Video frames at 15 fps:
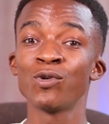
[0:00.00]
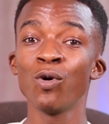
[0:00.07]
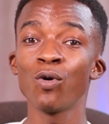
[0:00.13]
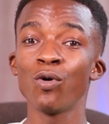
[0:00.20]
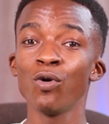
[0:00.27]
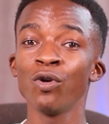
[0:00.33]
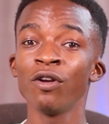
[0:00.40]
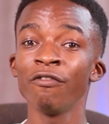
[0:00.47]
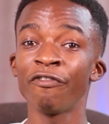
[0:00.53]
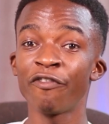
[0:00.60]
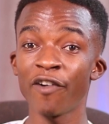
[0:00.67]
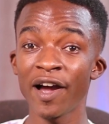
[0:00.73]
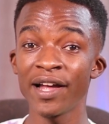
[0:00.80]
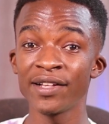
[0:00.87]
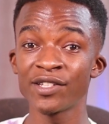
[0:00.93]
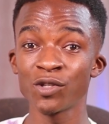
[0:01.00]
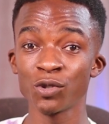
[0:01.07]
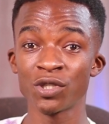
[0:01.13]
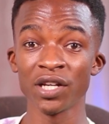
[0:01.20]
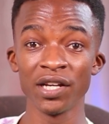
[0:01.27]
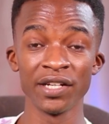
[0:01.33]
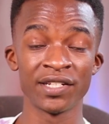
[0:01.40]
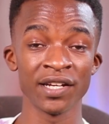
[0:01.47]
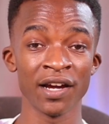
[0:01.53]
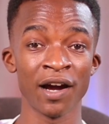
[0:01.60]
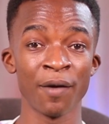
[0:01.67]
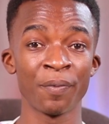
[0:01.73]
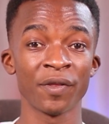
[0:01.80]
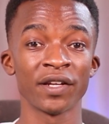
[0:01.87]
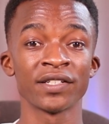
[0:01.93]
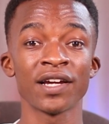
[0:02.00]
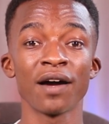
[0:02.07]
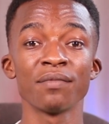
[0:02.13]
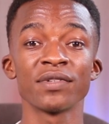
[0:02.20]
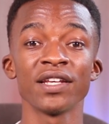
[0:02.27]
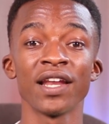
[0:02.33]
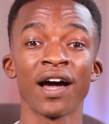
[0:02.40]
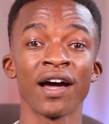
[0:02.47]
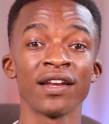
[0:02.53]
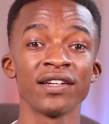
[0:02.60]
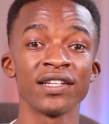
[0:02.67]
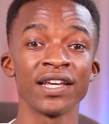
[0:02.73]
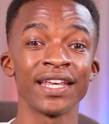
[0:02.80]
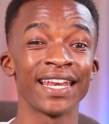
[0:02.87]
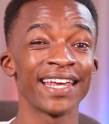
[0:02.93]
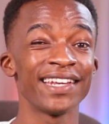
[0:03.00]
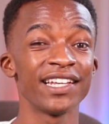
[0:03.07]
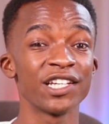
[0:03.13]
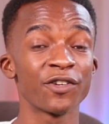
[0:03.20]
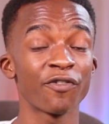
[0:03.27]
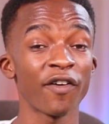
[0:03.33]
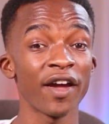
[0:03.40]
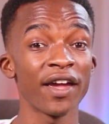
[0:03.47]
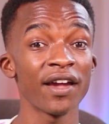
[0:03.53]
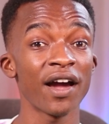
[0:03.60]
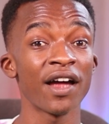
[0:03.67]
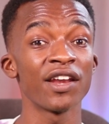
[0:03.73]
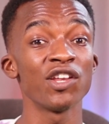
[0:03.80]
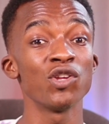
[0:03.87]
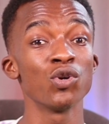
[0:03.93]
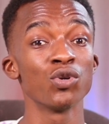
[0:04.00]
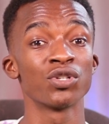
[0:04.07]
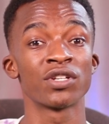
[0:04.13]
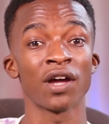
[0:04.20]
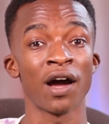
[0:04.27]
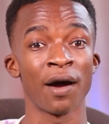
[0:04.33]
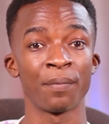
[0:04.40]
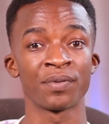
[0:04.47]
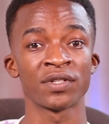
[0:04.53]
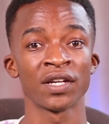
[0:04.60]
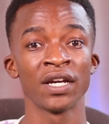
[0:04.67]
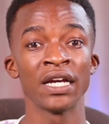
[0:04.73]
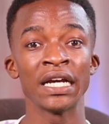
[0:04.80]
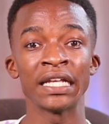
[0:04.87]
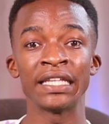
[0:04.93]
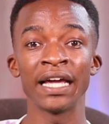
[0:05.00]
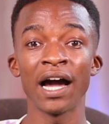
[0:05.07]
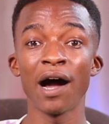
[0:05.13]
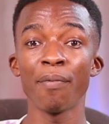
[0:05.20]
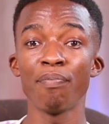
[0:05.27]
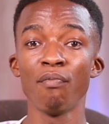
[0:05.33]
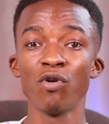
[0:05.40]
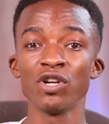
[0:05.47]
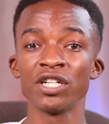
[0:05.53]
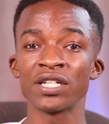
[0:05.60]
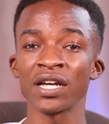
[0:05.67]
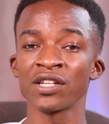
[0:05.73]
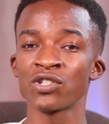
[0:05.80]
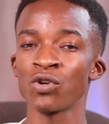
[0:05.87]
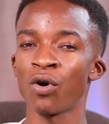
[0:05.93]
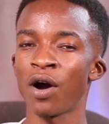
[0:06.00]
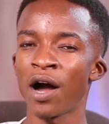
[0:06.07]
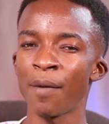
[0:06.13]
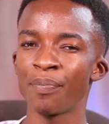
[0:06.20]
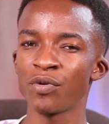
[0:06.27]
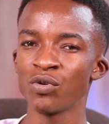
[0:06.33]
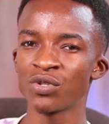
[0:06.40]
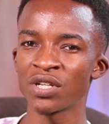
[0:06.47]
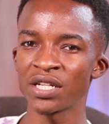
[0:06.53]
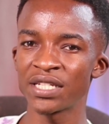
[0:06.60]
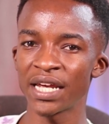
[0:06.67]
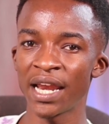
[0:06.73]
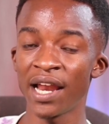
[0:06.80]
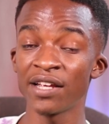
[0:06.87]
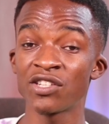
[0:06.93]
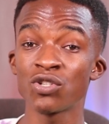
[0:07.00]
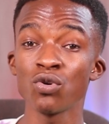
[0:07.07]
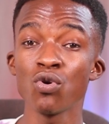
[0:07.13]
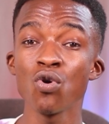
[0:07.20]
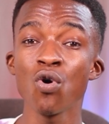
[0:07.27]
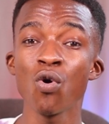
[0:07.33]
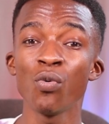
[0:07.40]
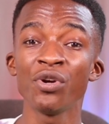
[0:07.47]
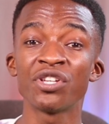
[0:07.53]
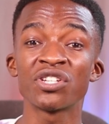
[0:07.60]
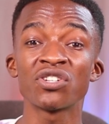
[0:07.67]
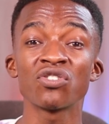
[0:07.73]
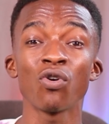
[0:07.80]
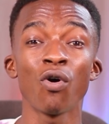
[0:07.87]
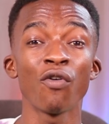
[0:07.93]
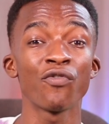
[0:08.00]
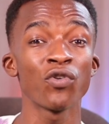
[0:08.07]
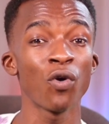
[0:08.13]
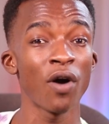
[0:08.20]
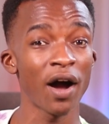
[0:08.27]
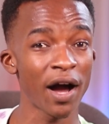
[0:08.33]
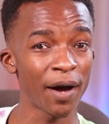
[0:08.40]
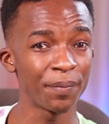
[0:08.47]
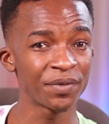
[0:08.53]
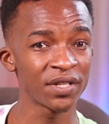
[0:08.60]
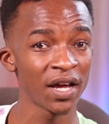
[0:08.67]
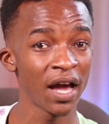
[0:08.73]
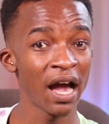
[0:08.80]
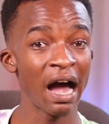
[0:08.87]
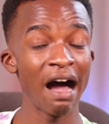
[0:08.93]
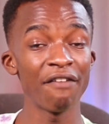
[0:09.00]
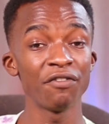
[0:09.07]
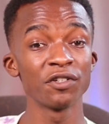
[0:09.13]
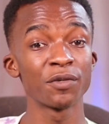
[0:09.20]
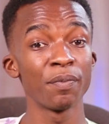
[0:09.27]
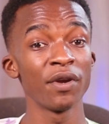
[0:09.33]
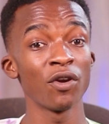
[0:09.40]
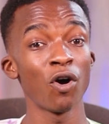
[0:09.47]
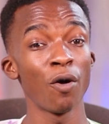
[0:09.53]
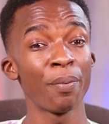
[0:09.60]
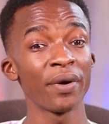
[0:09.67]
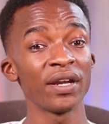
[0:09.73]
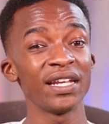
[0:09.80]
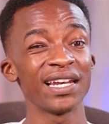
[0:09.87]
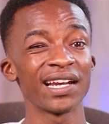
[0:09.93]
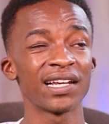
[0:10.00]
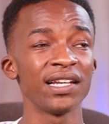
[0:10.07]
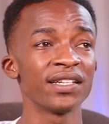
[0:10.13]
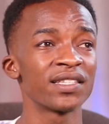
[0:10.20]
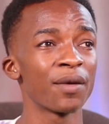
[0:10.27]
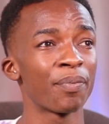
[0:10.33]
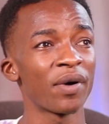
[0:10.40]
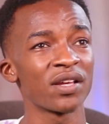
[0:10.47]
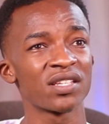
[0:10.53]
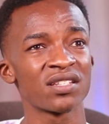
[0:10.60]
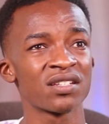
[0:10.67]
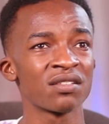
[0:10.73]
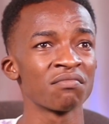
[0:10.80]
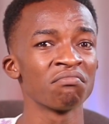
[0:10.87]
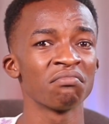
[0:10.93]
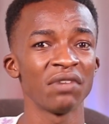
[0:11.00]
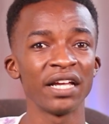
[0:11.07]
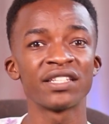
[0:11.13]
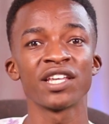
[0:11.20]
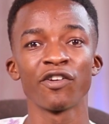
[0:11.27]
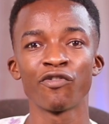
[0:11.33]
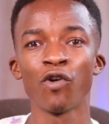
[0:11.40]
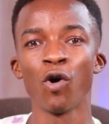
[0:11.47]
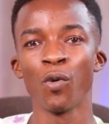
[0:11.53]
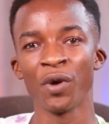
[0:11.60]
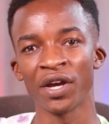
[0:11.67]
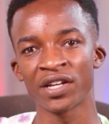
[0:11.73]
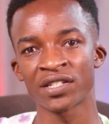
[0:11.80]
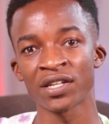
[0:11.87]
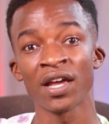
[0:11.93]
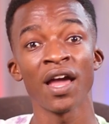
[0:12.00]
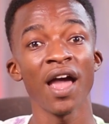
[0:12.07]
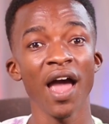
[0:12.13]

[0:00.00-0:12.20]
Google Files Utility app that comes in handy in identifying unused apps. The app monitors your app usage and lets you know which of your apps haven't been opened in at least the past, let's say, 4 weeks.